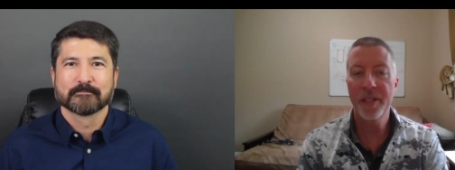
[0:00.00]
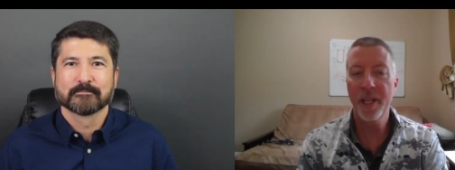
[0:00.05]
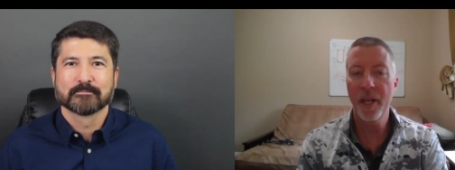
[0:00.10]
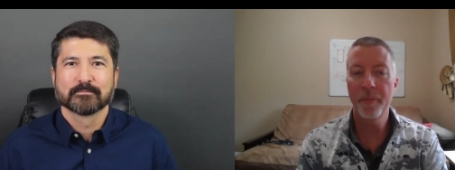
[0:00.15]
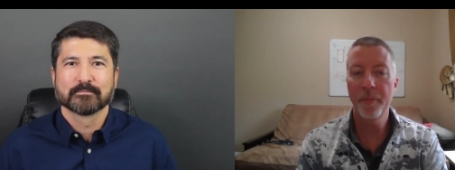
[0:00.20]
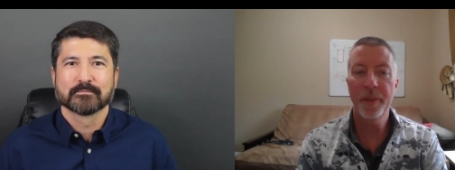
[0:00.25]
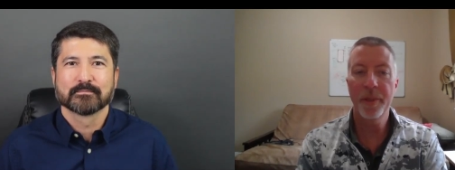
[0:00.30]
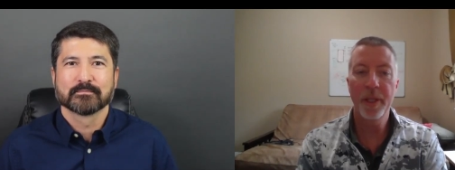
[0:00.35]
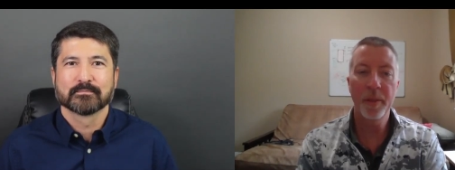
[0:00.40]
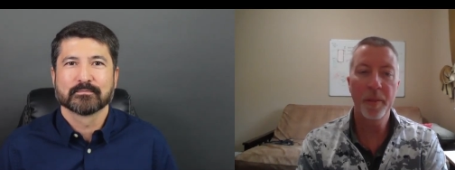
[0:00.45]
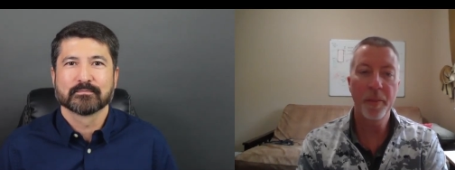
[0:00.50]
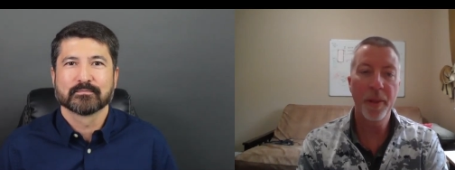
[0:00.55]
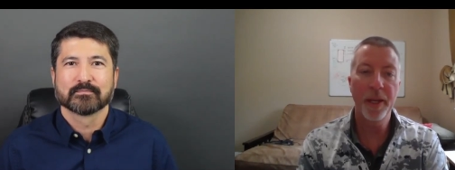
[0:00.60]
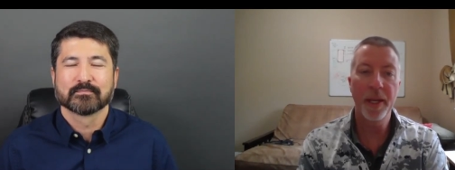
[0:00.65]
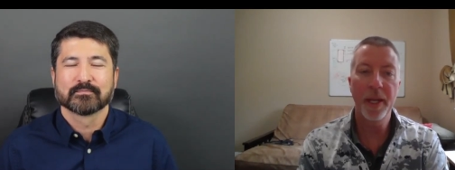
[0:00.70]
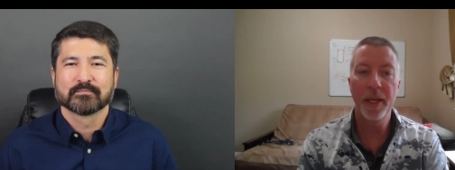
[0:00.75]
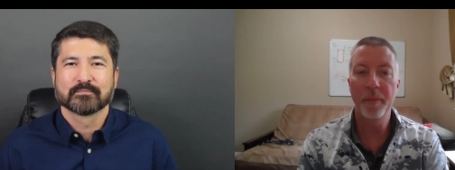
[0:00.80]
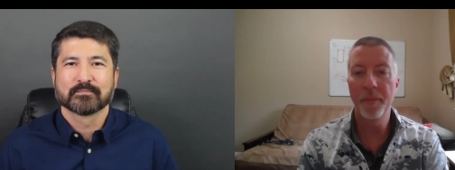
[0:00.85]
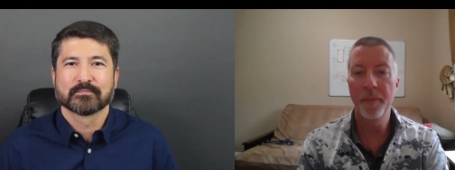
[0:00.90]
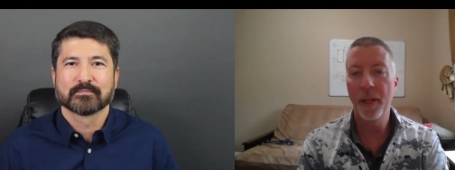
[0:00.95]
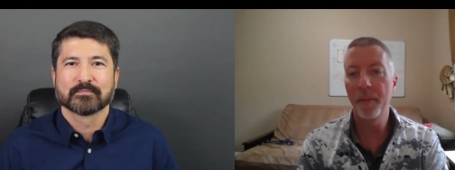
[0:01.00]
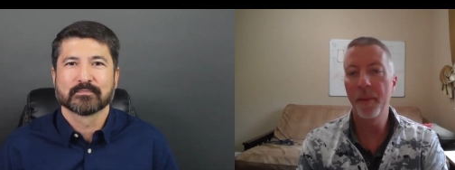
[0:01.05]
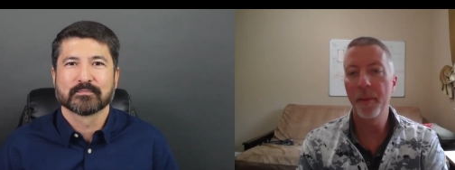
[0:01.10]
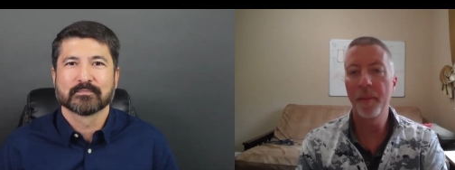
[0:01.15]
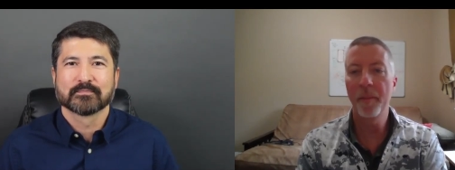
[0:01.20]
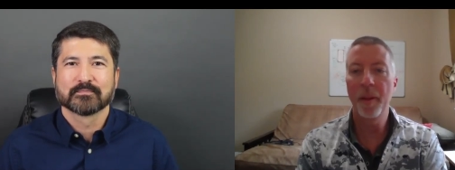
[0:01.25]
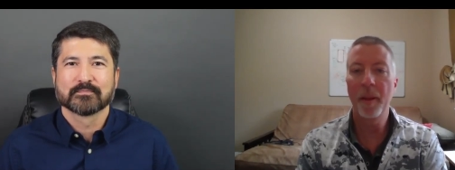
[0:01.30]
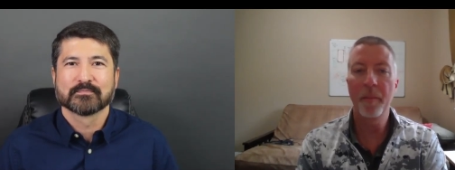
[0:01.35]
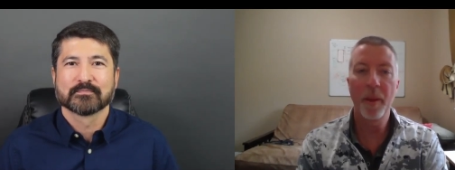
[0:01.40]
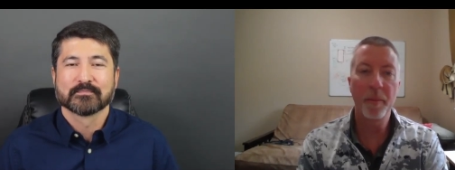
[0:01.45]
Speaker 1: company to play blah, blah,
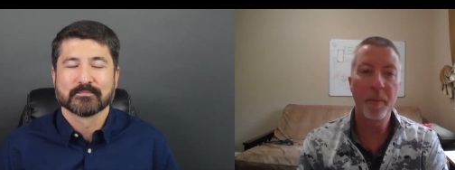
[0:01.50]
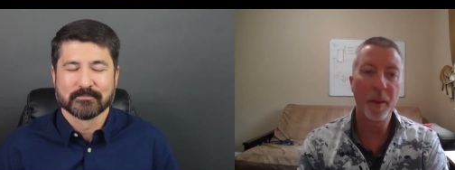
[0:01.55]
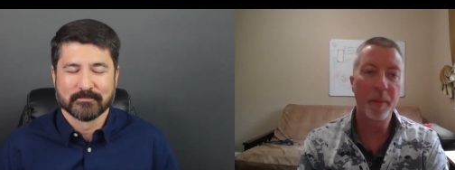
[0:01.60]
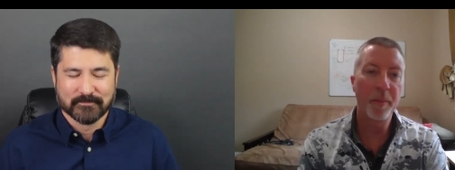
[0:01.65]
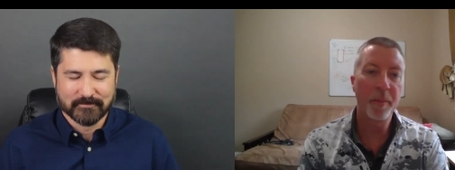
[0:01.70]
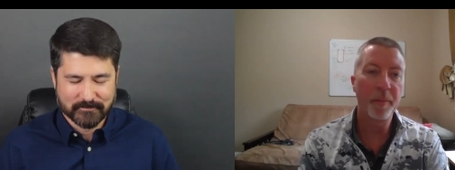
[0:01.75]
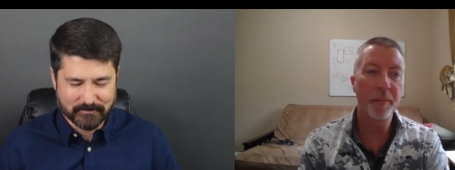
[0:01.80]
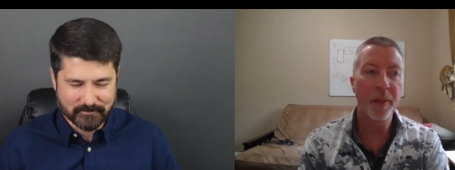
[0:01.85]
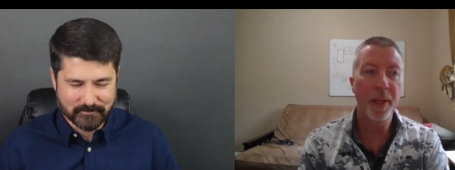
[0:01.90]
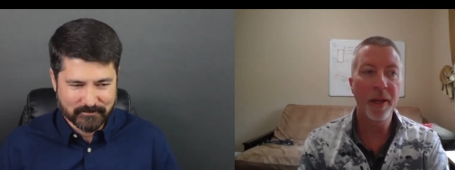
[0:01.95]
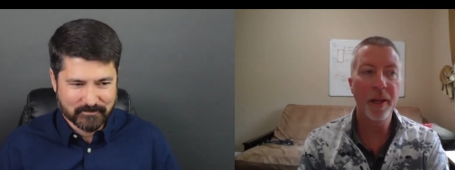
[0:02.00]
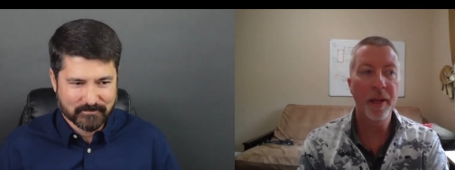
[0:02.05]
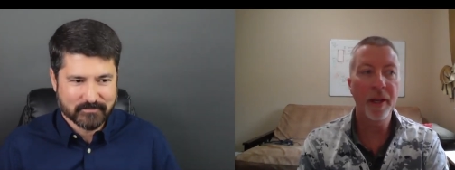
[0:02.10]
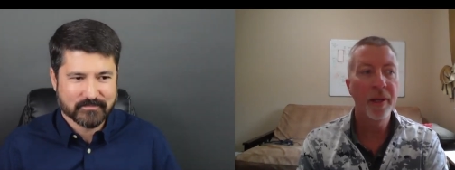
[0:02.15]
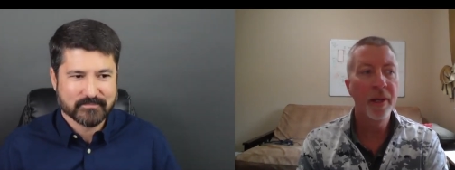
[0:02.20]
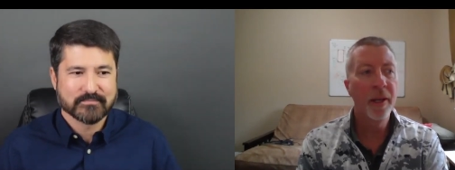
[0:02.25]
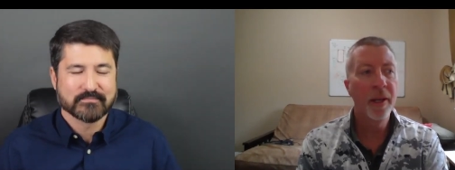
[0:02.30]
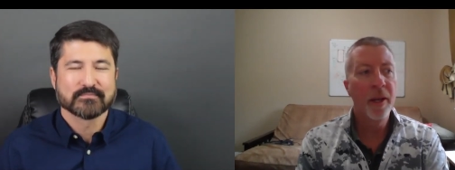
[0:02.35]
blah, blah, blah, blah, blah.